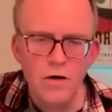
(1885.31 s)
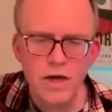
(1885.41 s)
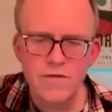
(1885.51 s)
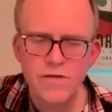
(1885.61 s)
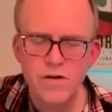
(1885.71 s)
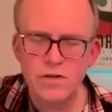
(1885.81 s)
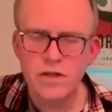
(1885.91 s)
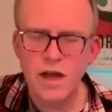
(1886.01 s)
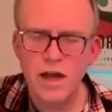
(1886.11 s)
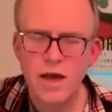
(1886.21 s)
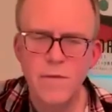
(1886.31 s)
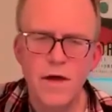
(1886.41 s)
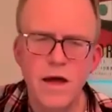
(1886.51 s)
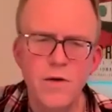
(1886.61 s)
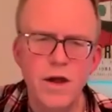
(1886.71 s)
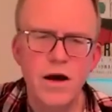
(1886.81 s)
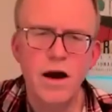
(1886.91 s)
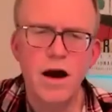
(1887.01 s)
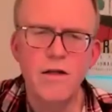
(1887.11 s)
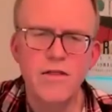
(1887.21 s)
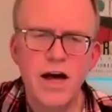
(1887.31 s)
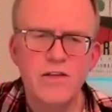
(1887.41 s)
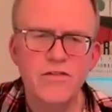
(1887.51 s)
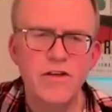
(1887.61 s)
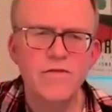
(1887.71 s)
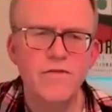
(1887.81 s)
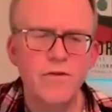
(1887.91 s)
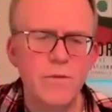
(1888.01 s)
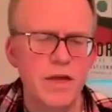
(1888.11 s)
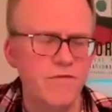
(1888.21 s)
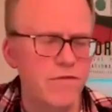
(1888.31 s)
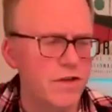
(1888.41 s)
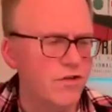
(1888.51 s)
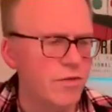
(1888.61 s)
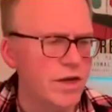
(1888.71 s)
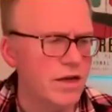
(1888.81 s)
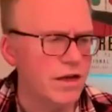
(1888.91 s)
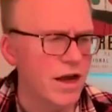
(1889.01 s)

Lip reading: Okay, folks. Anyway, that's it from me for this week.